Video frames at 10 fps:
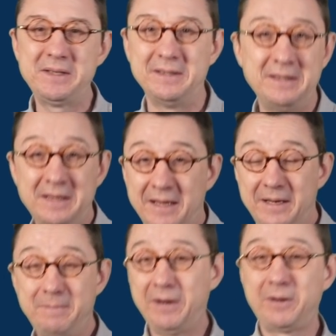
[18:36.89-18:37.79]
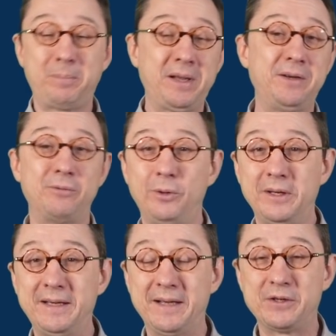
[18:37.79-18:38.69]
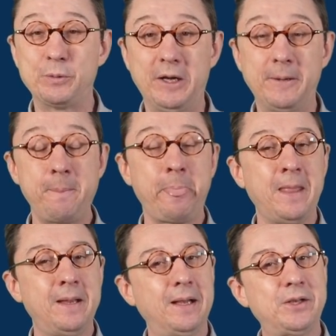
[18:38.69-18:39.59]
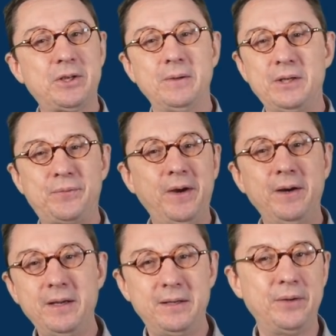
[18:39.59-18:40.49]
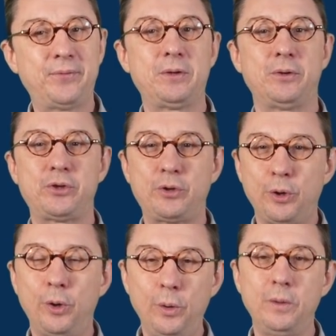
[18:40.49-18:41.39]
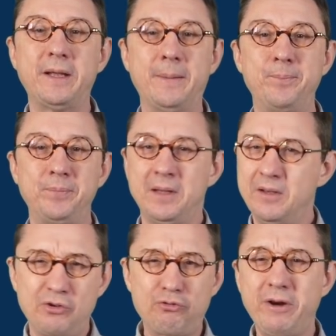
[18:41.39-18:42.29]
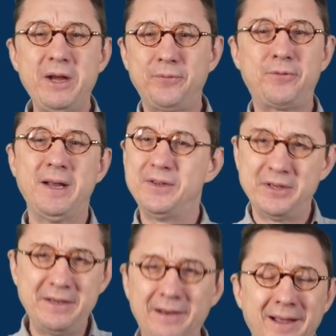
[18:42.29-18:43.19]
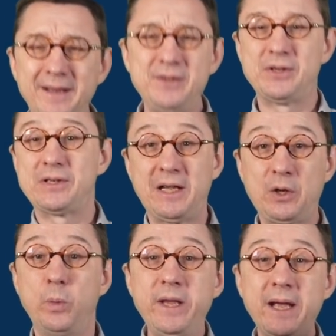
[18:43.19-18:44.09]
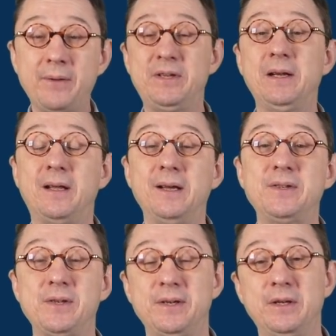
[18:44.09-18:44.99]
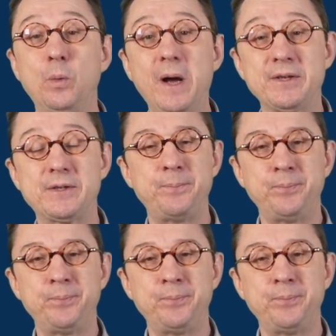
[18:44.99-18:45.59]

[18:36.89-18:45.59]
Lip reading: And America played a role in that as well. And so it's very difficult to call them great friends and alliances like we have the alliances in the West.